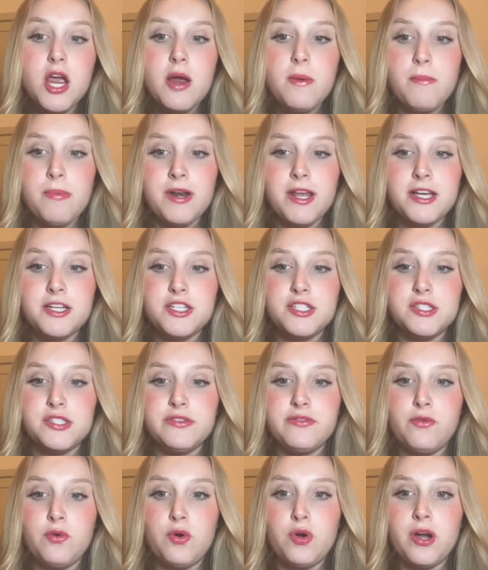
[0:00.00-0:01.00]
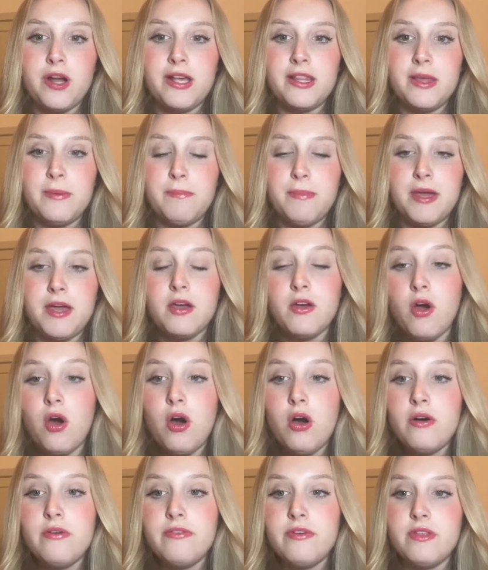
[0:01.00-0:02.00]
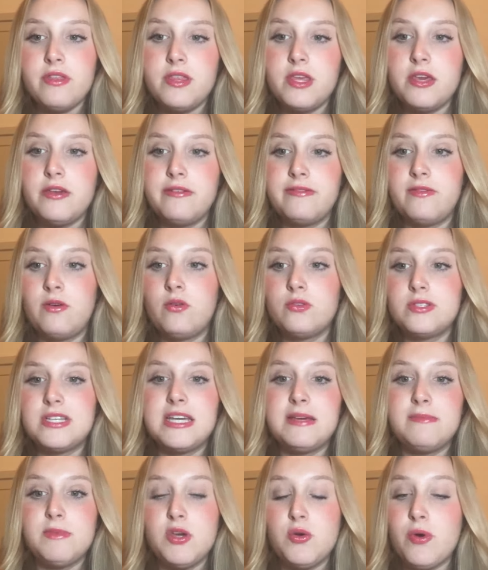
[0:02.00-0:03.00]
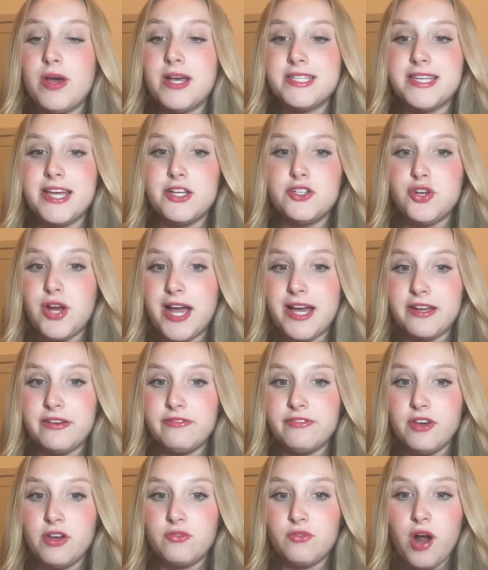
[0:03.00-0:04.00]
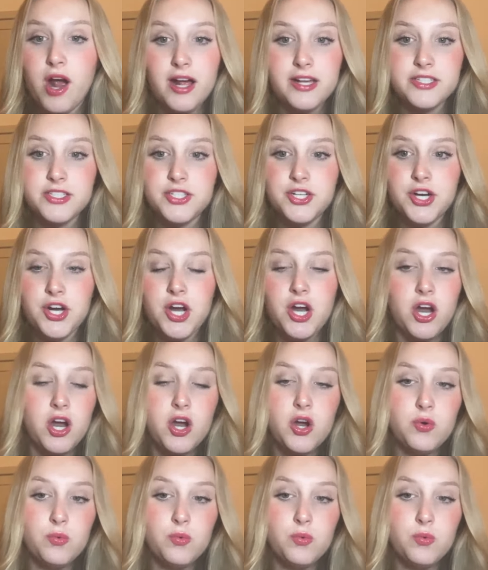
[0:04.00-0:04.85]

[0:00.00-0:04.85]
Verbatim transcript: predictions for Olympic golf, the full Team USA track and field roster,